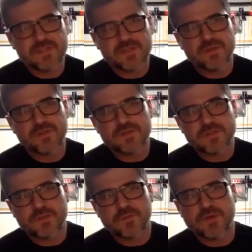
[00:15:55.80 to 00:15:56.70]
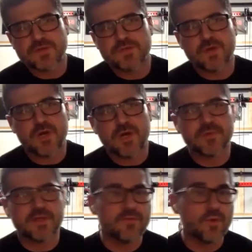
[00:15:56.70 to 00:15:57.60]
steel prices have gone
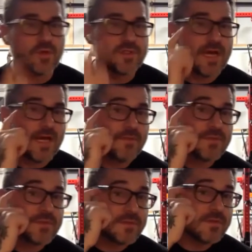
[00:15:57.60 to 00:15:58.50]
up like 4 times